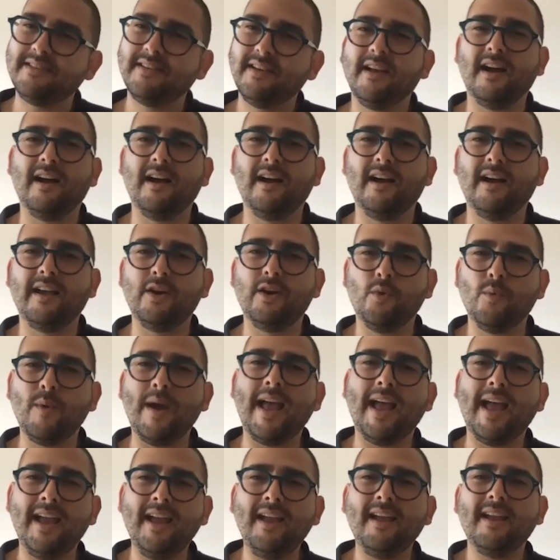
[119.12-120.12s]
uh, in a
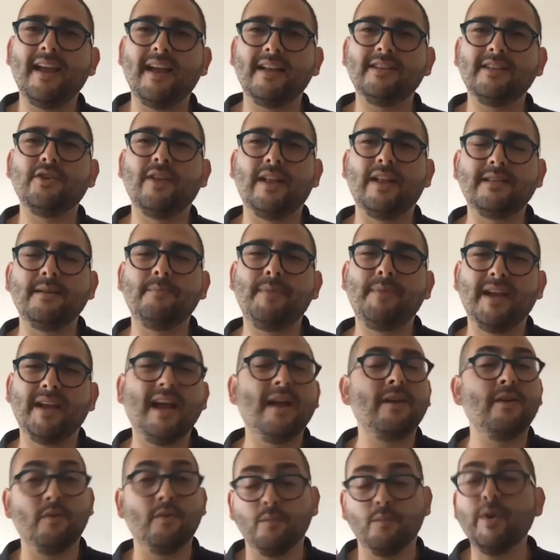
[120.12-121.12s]
way, and so that's a big.
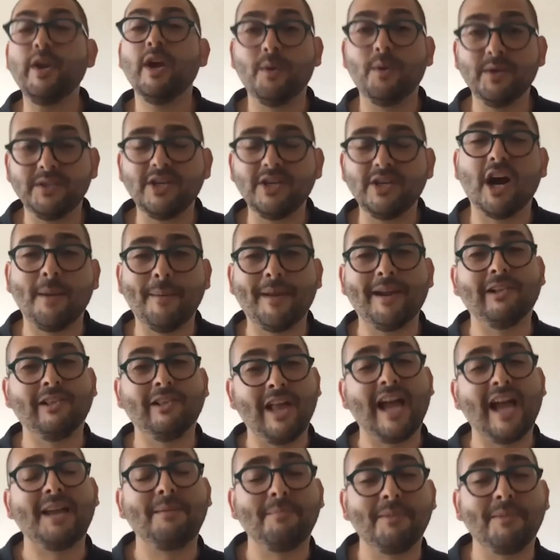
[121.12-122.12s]
And we always talk about
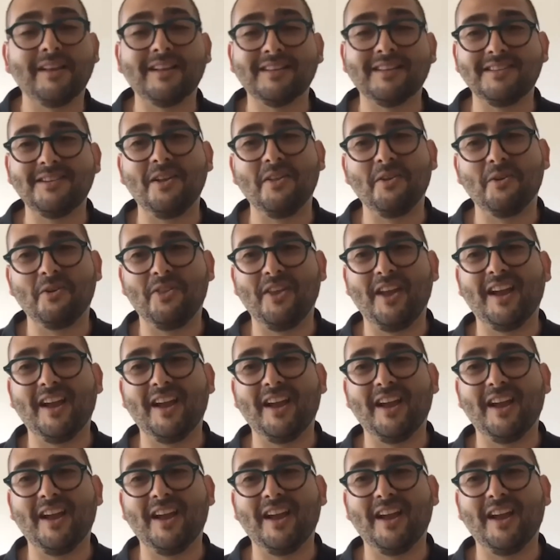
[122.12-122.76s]
alignment. That's another thing.